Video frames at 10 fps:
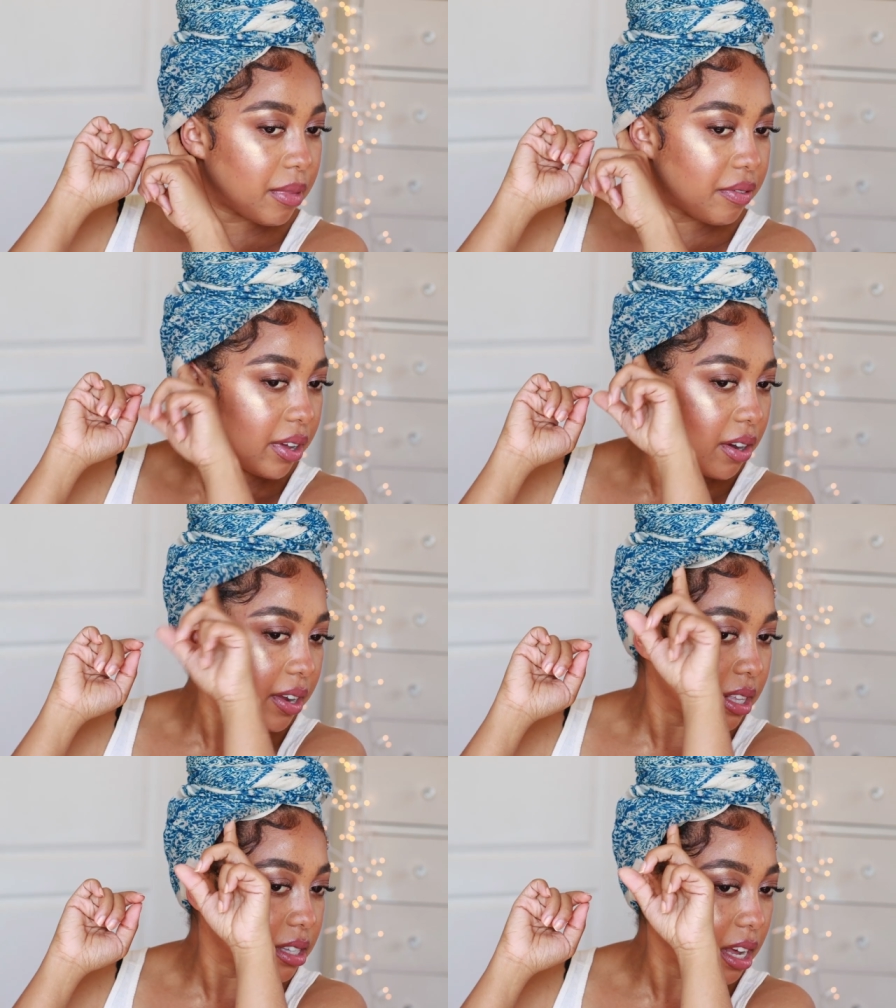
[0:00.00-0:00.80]
my
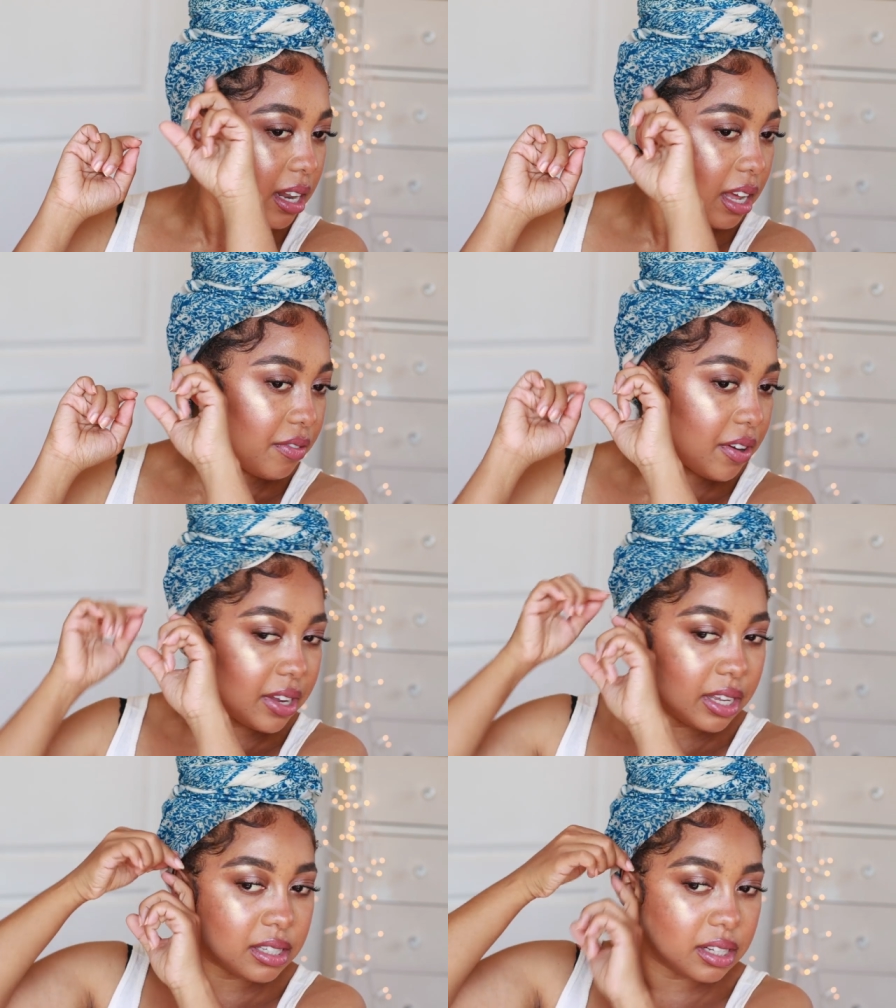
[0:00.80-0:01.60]
finger inside like
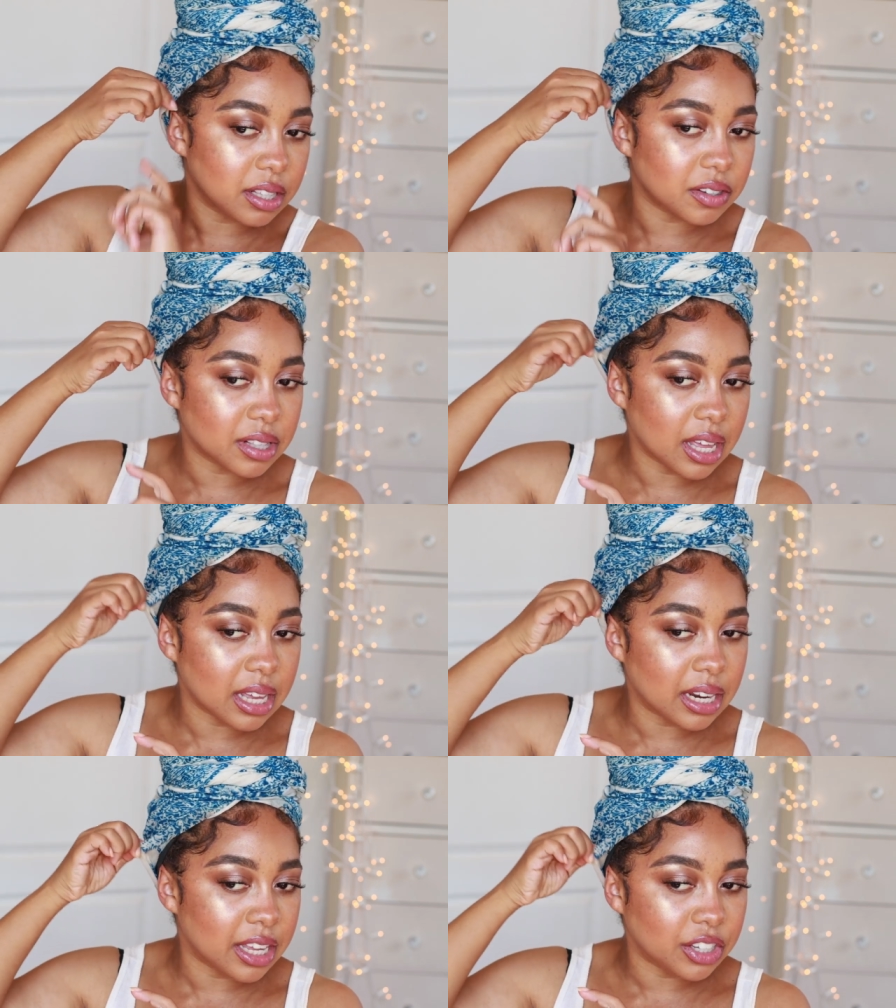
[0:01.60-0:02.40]
very easily. There's
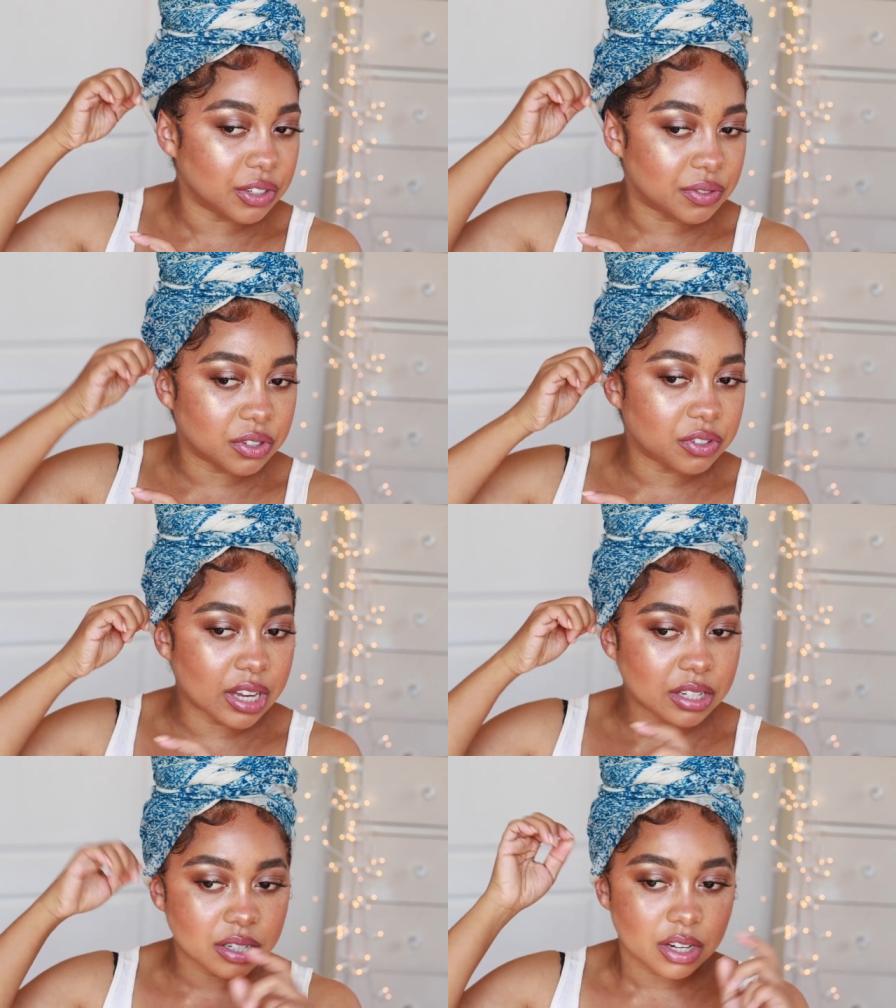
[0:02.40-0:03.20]
like an inch of
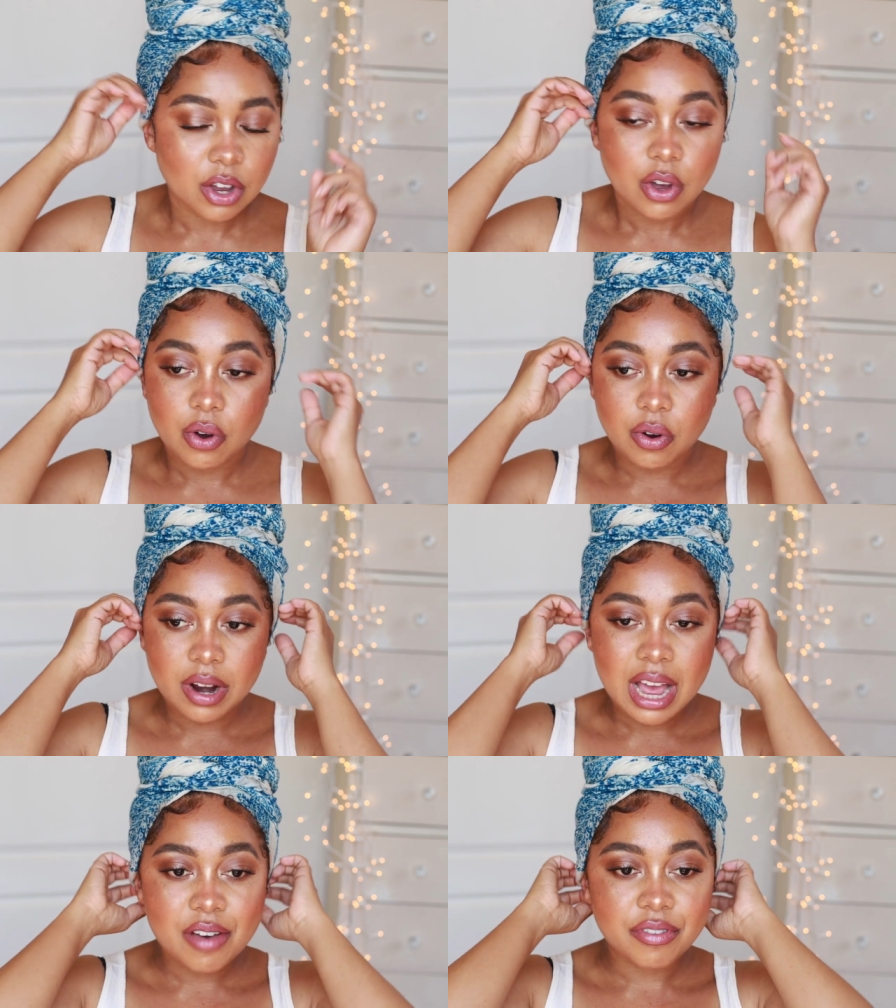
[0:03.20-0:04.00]
stretch
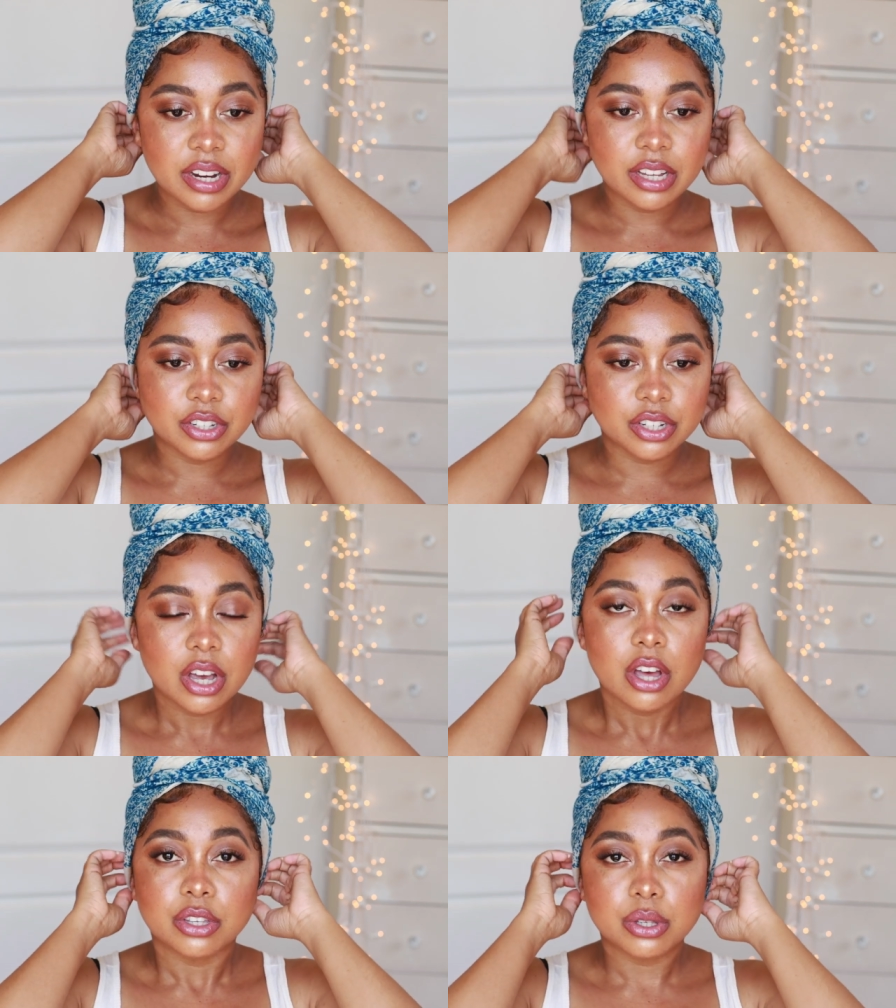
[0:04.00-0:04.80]
or half an inch.